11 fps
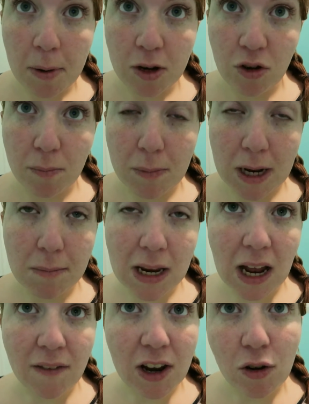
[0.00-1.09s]
but it may
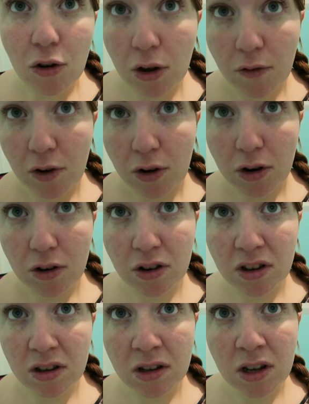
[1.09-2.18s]
mean having longer
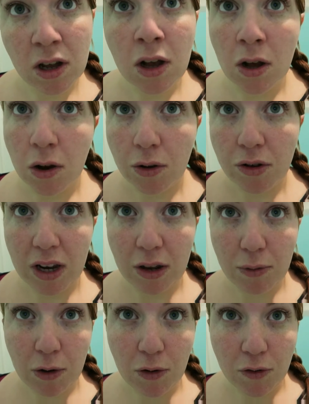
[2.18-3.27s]
vlogs on the
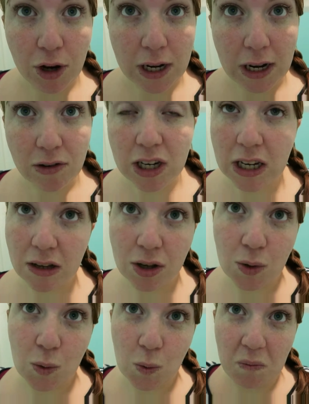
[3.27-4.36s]
days we go for an outing,
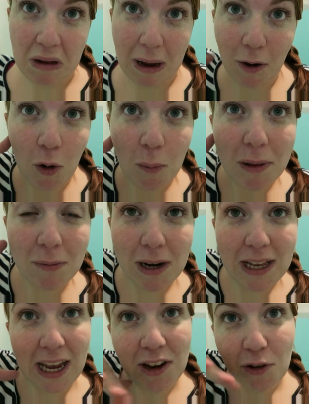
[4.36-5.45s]
so I hope it
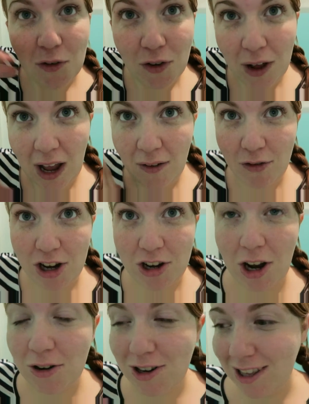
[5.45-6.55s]
will kind of
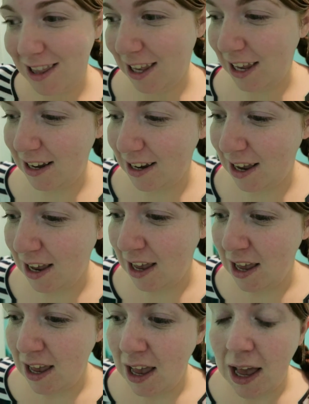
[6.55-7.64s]
average out in the end.
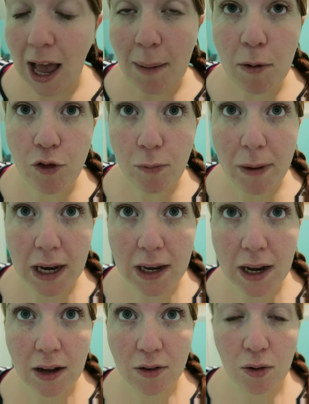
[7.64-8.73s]
I'm off to bed
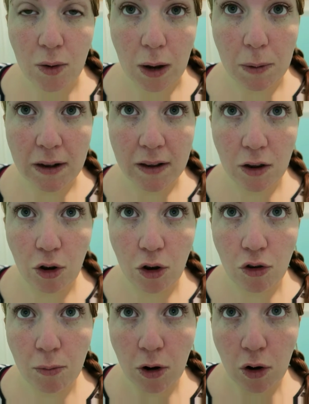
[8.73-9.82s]
now, so I will see you
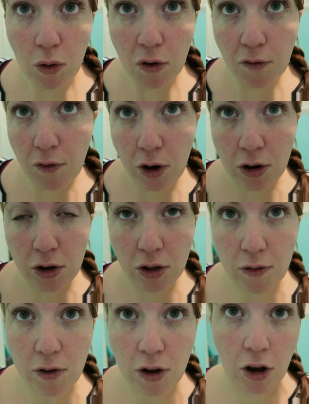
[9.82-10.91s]
tomorrow for
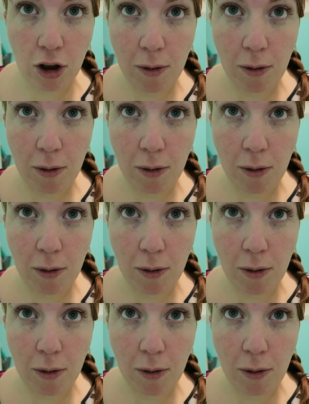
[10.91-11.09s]
another vlog.